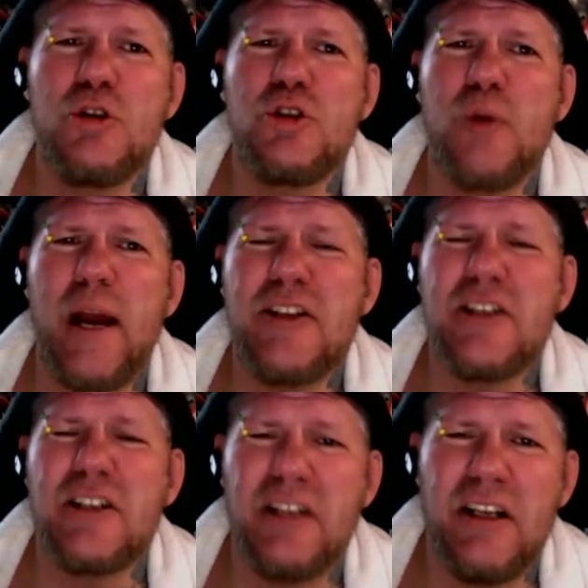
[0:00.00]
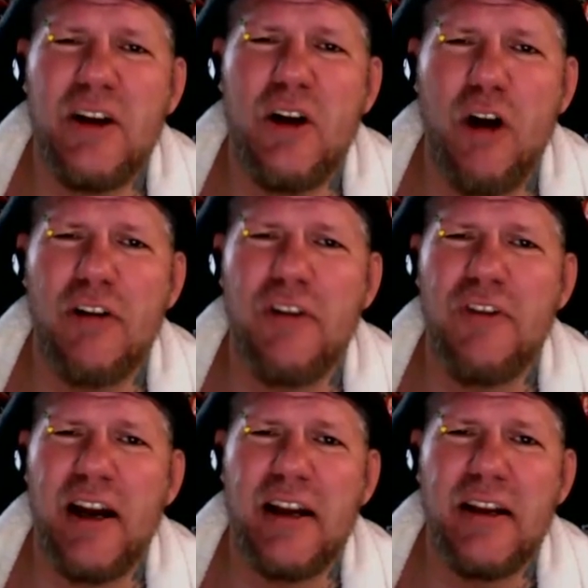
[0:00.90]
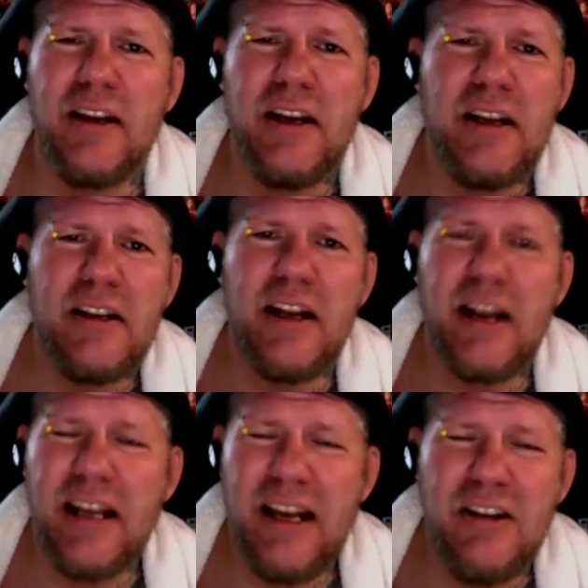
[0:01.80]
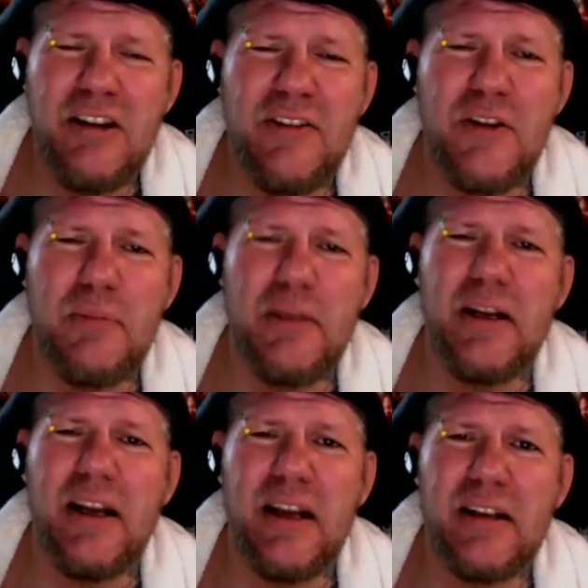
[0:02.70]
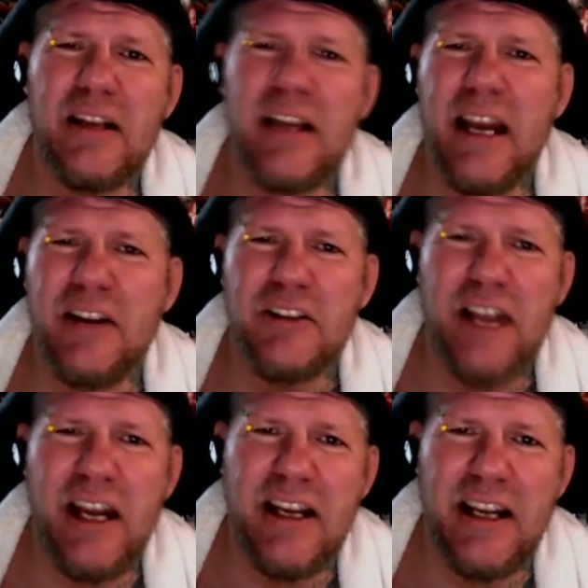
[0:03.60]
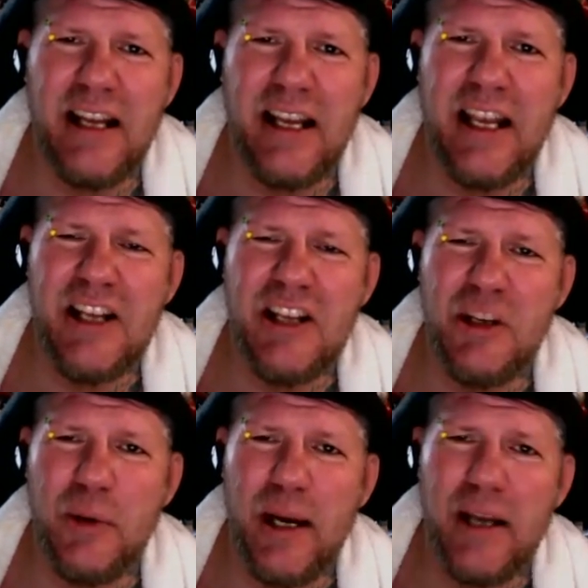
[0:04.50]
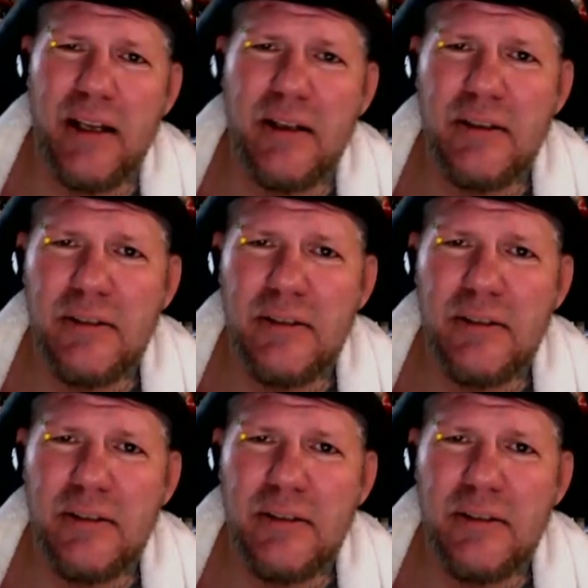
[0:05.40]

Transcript: tragically horrifying that it couldn't even have been, like, entertaining in a kitschy way.